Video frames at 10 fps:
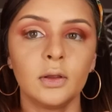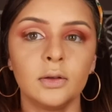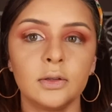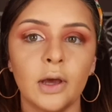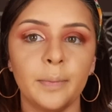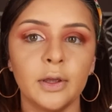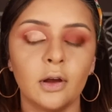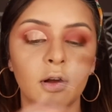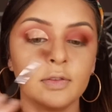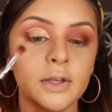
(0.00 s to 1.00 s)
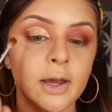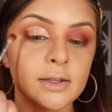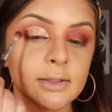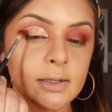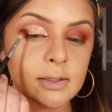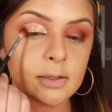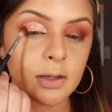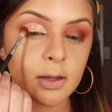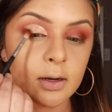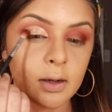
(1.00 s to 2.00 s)
and tapping off the excess
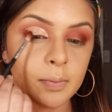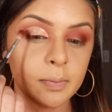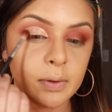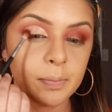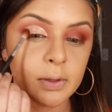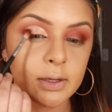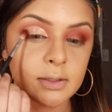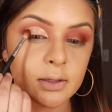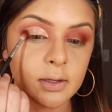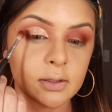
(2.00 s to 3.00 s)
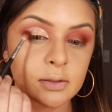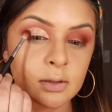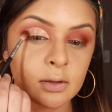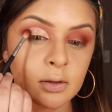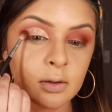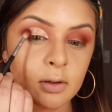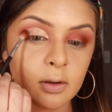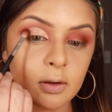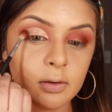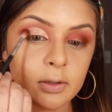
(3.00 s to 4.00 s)
and I'm going to be placing this
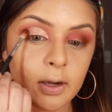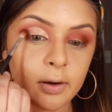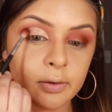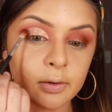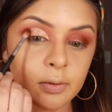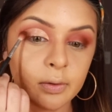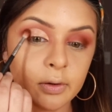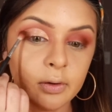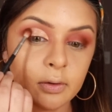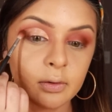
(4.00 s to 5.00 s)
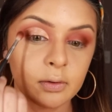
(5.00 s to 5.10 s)
on the outer corner.